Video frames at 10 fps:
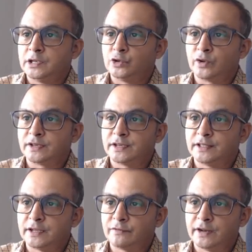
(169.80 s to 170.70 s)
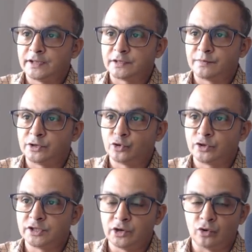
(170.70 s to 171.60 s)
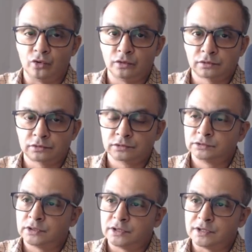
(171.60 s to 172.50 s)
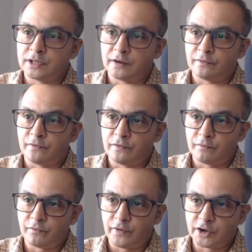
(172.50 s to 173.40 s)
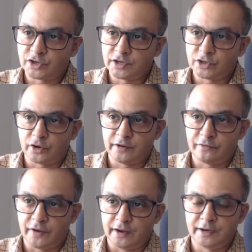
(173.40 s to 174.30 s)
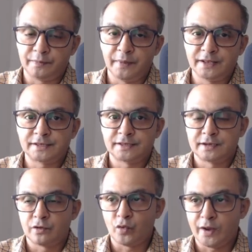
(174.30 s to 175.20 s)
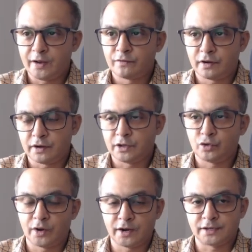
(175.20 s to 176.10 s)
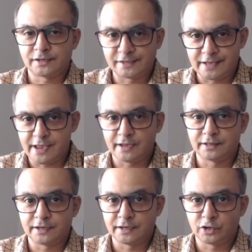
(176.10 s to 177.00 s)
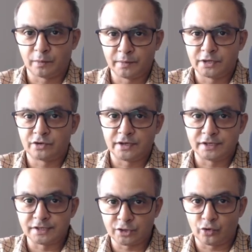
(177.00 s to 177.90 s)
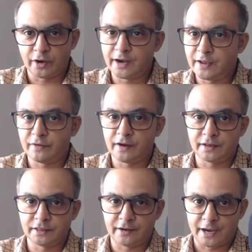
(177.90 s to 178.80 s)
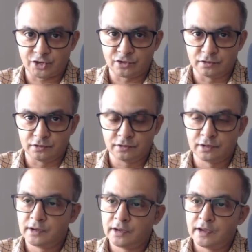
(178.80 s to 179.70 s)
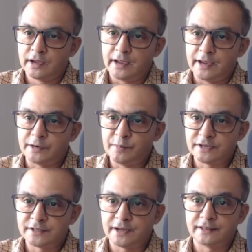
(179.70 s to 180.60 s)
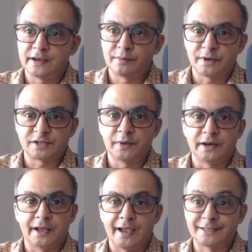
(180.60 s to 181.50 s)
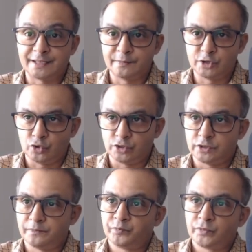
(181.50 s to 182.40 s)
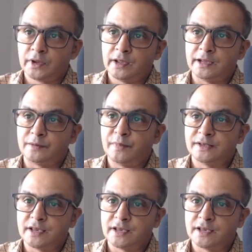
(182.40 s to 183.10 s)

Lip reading: You can see that when I substitute 0, the function is not defined. It means whenever you are seeing the denominator is 0 anywhere in the rational, it means that there must be an asymptote. It means